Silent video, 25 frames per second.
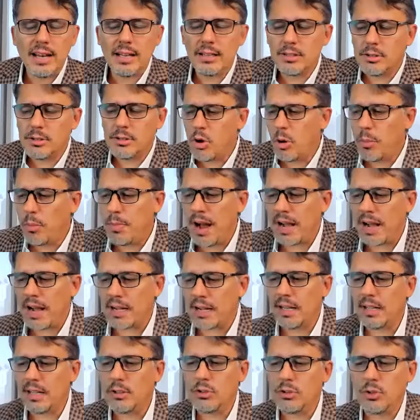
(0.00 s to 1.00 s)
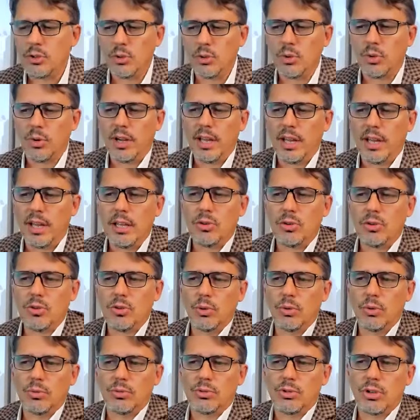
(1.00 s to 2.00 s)
let's go back
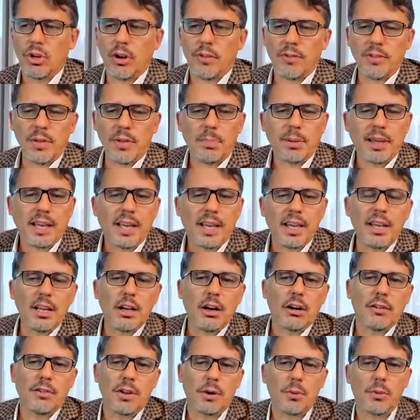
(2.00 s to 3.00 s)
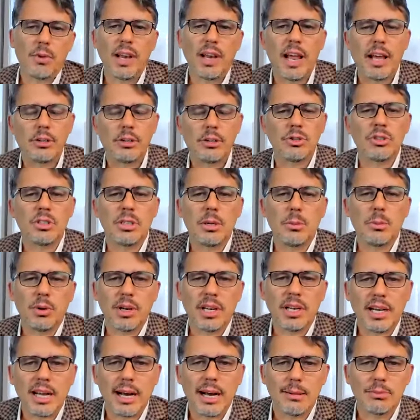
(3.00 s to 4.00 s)
into sort of the beginning of the relationship when
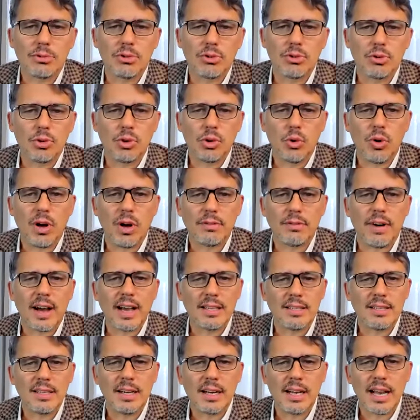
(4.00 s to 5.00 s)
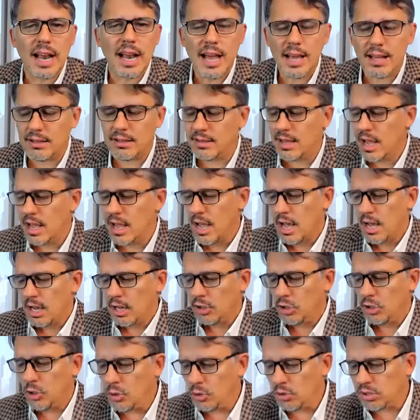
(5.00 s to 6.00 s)
it comes to you advising clients.
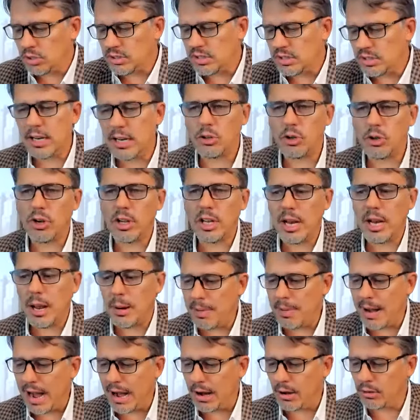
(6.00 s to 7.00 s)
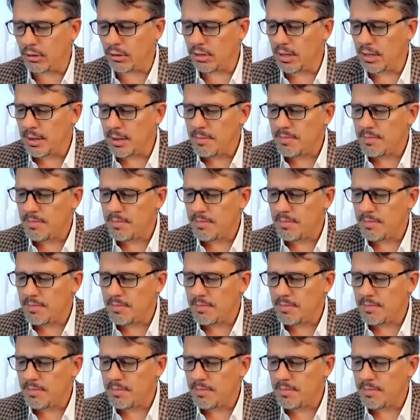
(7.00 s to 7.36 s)
You started talking about